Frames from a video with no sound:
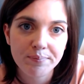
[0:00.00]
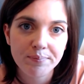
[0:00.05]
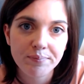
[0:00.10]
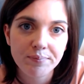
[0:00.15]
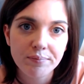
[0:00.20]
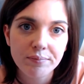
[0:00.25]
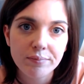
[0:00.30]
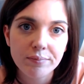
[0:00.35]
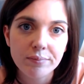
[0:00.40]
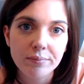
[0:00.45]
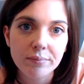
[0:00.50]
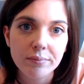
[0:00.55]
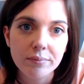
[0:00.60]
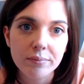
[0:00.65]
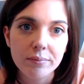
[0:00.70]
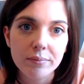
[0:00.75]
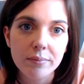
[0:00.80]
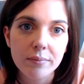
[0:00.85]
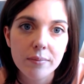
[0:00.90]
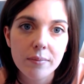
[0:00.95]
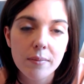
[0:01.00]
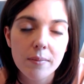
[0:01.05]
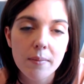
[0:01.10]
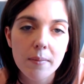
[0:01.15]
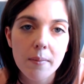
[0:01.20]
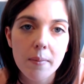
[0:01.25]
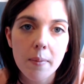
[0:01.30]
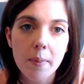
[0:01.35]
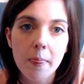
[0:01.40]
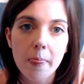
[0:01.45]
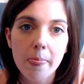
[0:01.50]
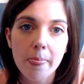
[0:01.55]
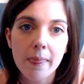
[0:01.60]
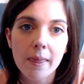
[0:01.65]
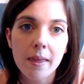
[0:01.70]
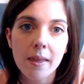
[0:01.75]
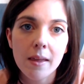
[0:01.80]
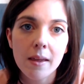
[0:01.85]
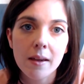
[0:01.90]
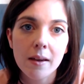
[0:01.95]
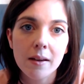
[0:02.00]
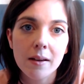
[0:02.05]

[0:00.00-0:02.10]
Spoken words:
(silence)